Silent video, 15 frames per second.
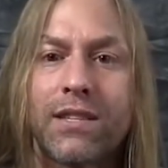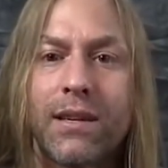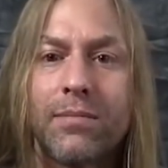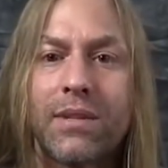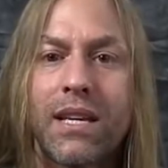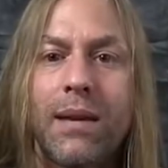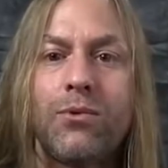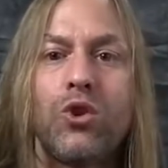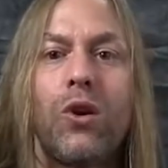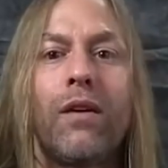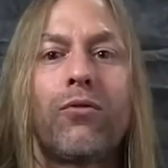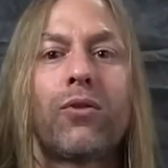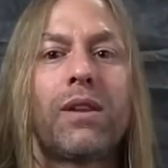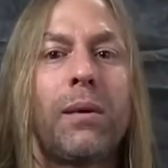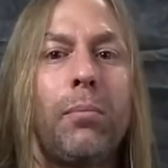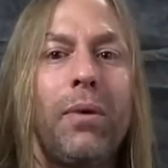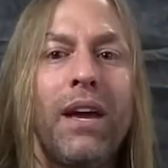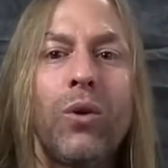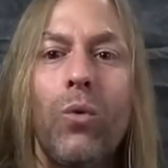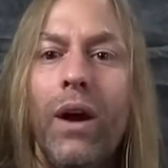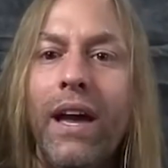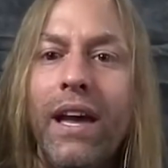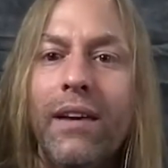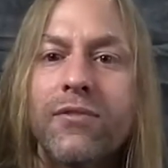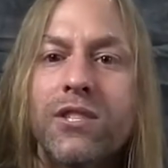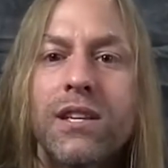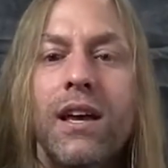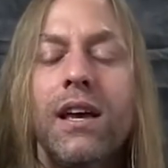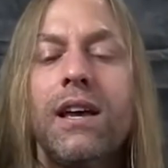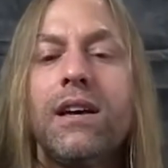Sometimes you have really big
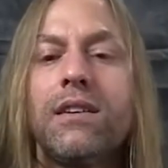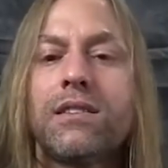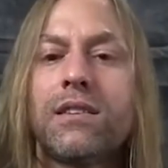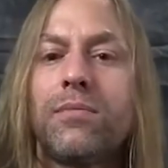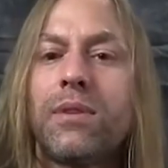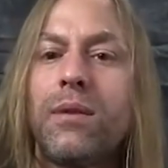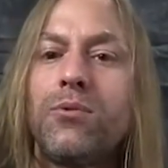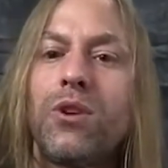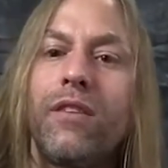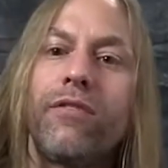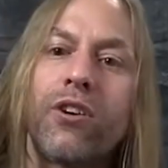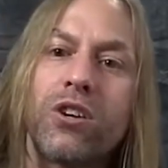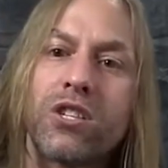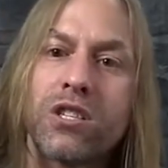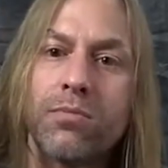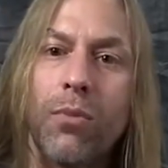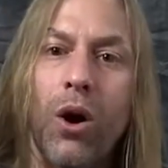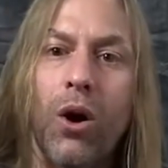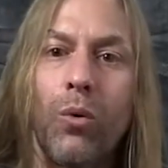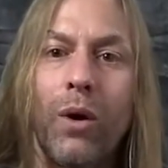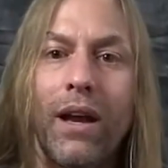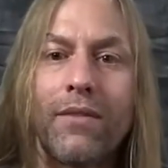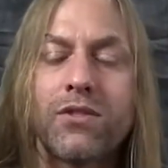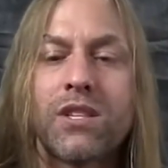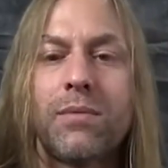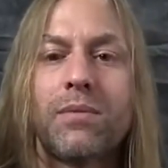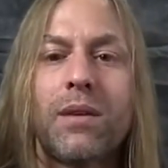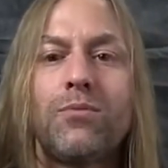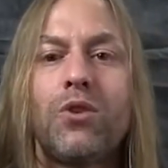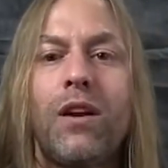waves, sometimes you have very small waves,
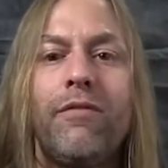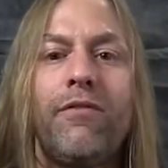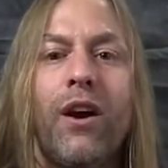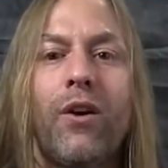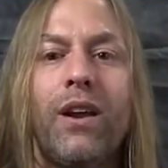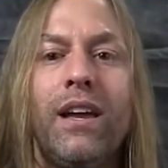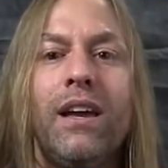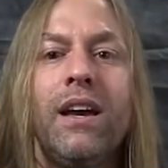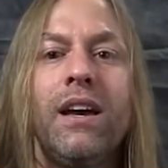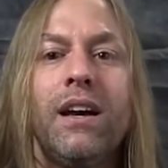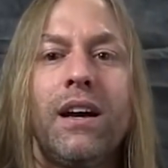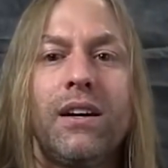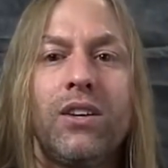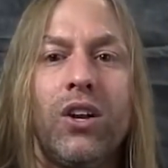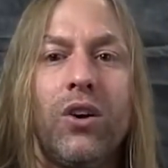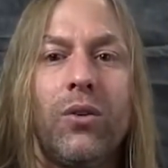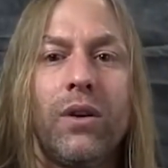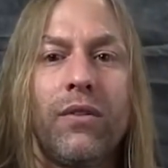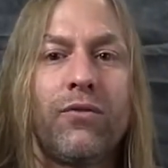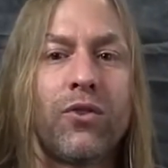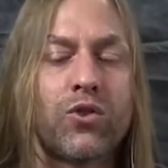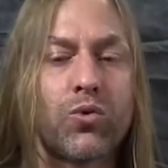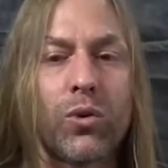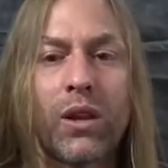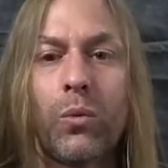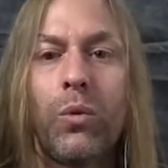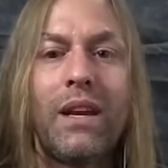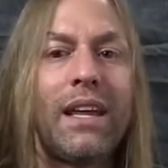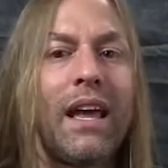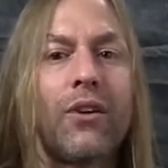sometimes you have very, you know, if it's really
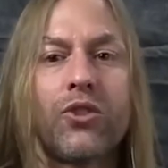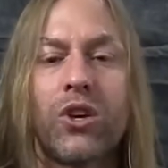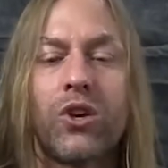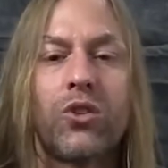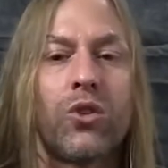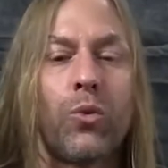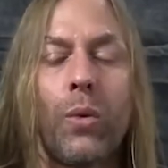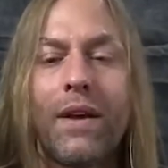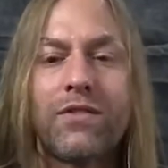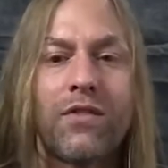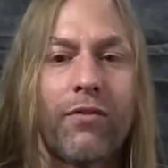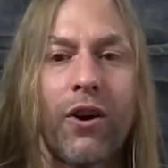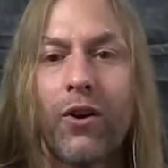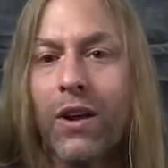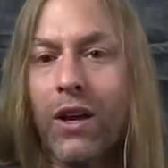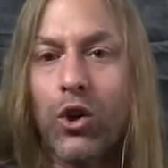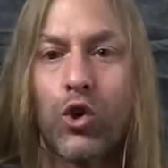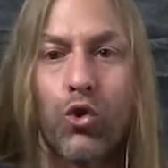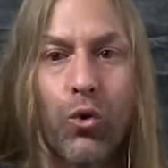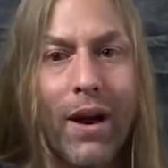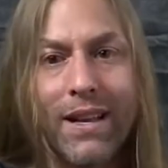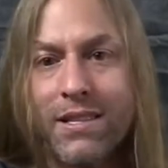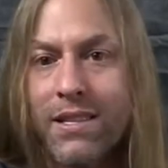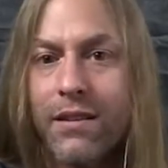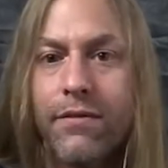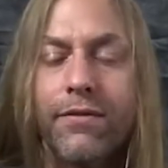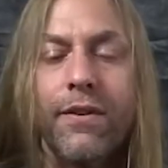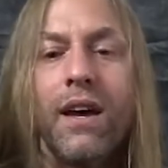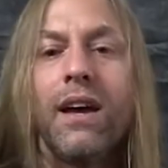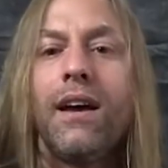windy out, the, the waves are very
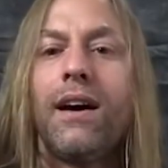aggressive,